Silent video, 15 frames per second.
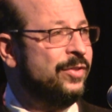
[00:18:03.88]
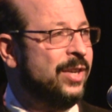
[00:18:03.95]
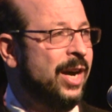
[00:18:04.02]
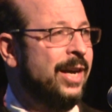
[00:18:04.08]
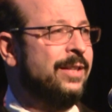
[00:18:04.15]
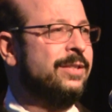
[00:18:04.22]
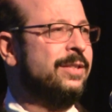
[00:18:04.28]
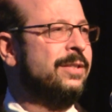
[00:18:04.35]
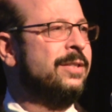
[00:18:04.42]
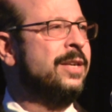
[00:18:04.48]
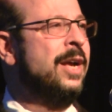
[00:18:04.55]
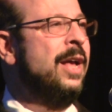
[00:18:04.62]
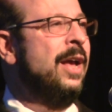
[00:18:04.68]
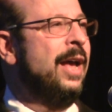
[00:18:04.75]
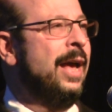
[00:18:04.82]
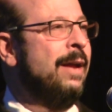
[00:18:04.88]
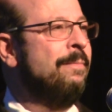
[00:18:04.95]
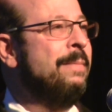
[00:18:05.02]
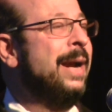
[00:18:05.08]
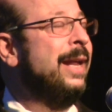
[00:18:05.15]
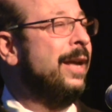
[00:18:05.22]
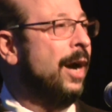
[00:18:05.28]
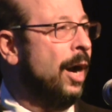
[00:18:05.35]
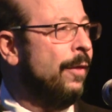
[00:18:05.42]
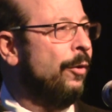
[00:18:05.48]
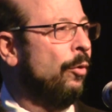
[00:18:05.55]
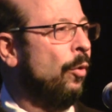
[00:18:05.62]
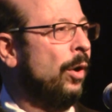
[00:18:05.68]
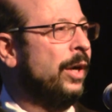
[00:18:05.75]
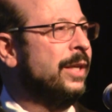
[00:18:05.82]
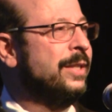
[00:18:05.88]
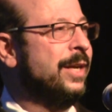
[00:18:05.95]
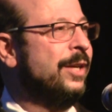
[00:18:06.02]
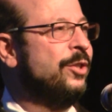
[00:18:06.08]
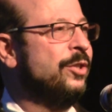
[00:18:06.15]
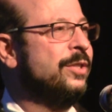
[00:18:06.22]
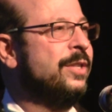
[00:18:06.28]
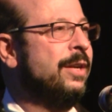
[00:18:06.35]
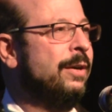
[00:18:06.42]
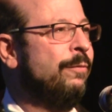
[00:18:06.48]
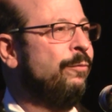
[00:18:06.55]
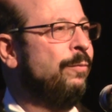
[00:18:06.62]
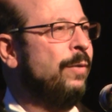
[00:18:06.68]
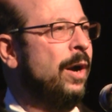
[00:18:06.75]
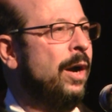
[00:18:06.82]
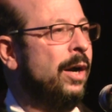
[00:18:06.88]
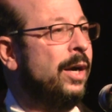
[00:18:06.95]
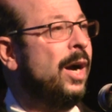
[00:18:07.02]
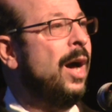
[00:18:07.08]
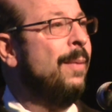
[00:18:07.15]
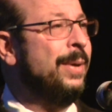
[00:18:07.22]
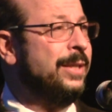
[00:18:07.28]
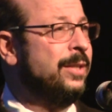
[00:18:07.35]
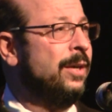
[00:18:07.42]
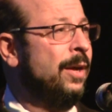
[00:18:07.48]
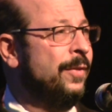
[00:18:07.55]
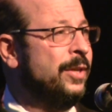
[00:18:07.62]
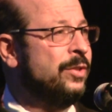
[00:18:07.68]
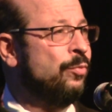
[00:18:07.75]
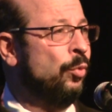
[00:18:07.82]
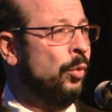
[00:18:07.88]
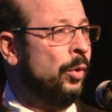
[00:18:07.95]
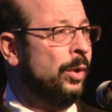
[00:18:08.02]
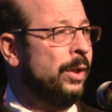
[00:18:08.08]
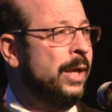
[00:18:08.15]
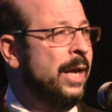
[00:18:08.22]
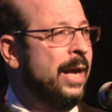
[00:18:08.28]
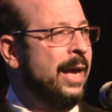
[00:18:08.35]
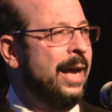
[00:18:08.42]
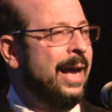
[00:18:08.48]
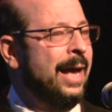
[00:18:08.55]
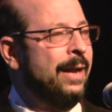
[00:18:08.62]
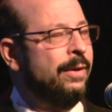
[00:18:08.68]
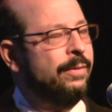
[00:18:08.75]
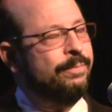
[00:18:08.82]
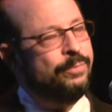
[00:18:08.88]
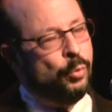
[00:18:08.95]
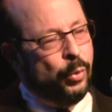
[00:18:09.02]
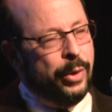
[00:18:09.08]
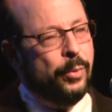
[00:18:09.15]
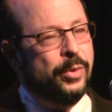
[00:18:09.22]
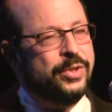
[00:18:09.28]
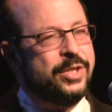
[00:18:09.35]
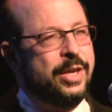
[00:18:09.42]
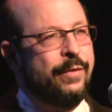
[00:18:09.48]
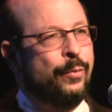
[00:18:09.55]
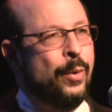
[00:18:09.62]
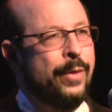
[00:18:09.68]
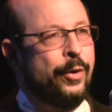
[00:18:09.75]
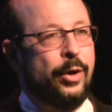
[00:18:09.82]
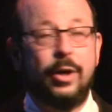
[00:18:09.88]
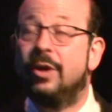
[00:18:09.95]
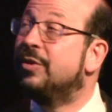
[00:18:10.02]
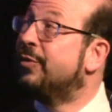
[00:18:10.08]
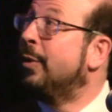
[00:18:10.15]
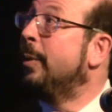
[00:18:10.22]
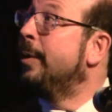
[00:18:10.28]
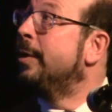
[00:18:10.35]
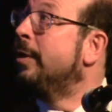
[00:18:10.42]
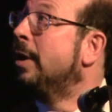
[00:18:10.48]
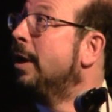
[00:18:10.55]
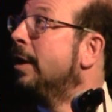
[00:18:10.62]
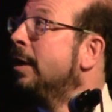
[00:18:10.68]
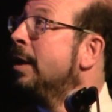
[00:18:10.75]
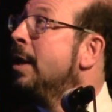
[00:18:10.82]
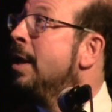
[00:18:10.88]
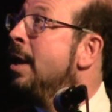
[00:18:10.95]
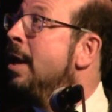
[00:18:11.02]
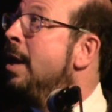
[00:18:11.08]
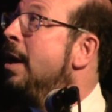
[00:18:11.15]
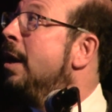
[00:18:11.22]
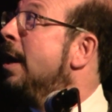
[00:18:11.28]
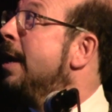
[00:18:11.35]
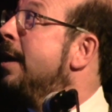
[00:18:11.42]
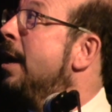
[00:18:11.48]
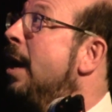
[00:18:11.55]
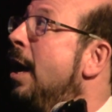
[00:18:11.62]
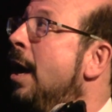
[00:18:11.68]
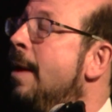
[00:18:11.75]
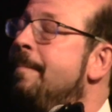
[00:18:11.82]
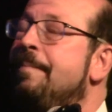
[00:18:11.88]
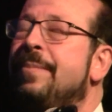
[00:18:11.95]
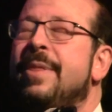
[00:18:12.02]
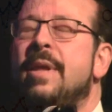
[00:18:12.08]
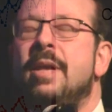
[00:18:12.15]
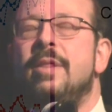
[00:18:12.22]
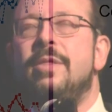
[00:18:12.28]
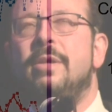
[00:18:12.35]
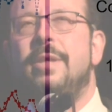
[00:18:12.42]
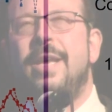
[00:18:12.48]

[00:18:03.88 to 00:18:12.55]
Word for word: of Sciences, and many other organizations that have uh, commented on this rule, and we will see if, whether it goes forward or not. Right? Um, The